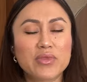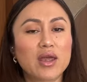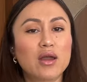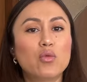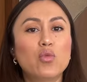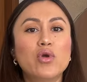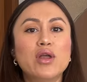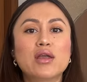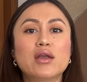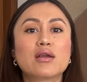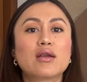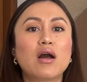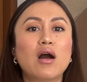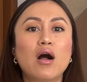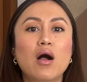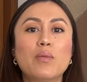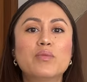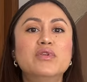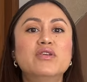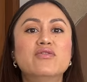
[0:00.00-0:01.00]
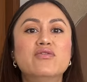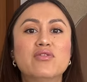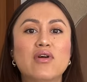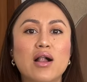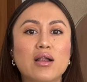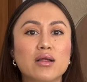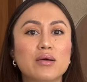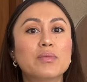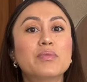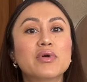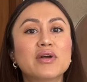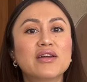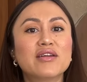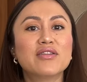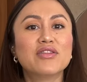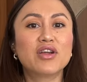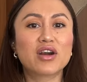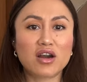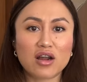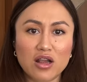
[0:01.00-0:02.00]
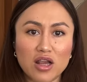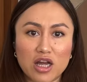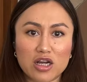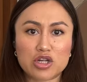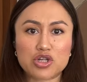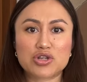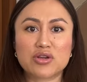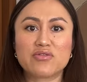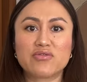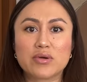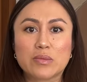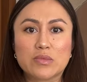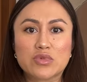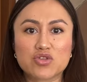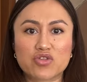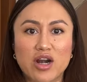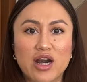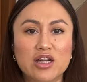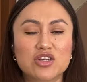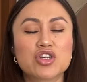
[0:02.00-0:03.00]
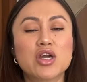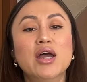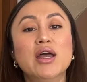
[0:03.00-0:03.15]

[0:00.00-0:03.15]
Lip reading: and we can help develop their collection from scratch,